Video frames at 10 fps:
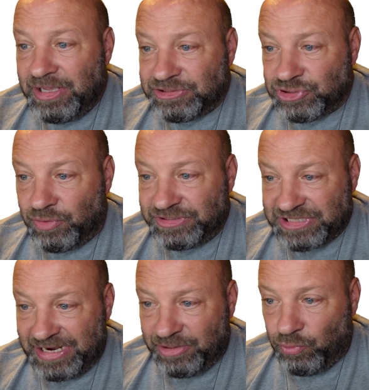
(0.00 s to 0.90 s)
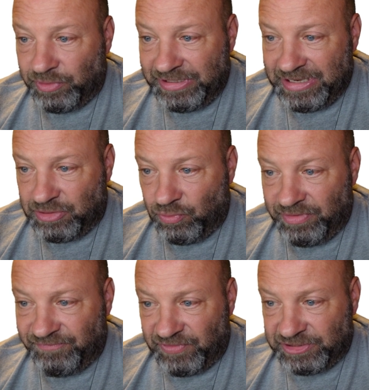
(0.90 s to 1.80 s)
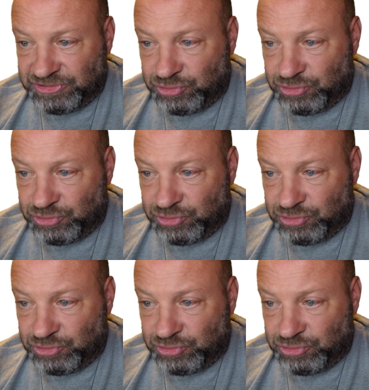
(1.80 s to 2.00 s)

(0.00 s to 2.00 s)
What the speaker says: So it's kind of cool. You get two, it fires